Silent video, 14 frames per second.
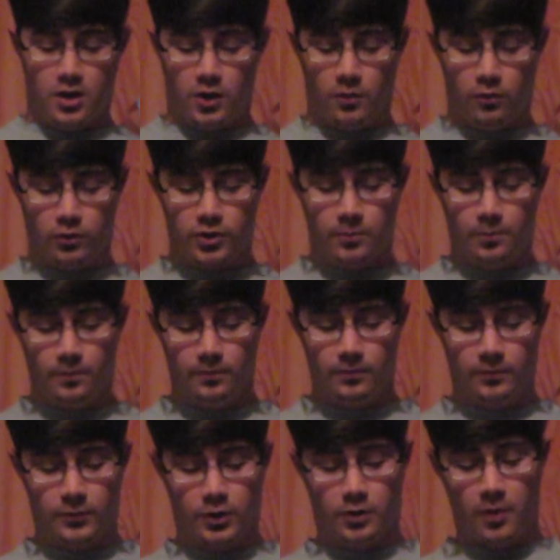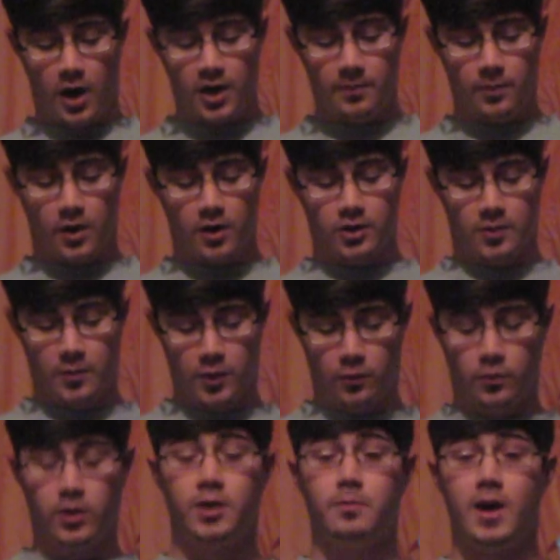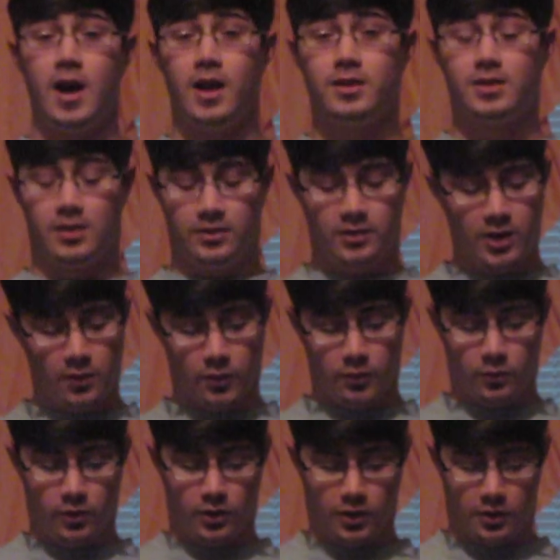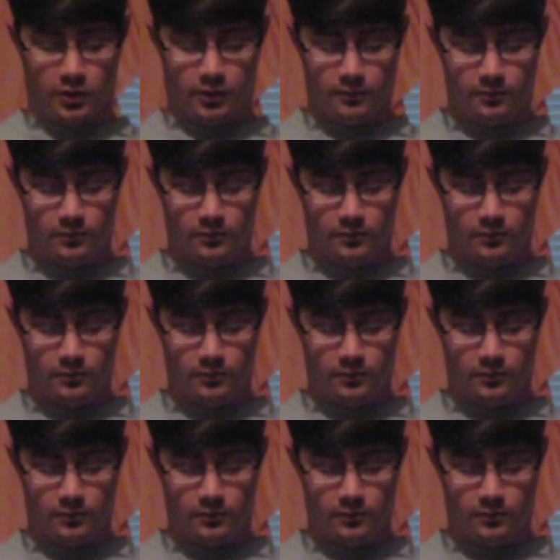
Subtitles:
You want your body parts to be really balanced and in sync with one another.